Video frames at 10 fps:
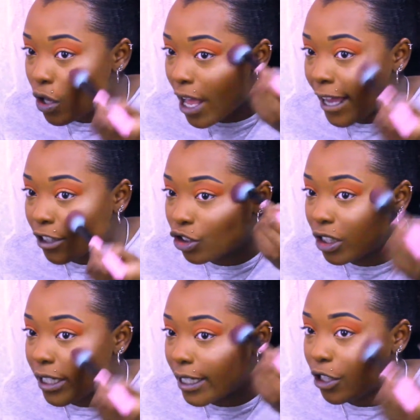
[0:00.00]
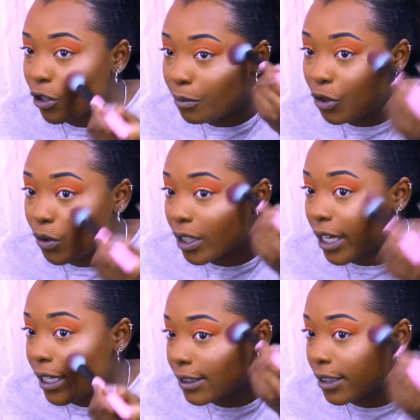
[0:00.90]
actually
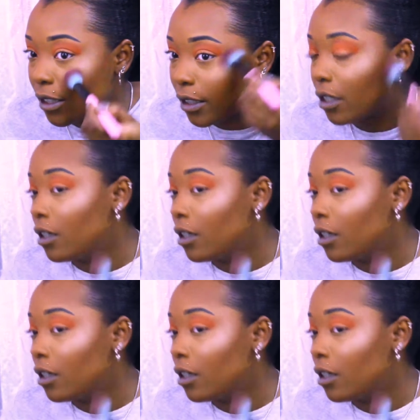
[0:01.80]
communicating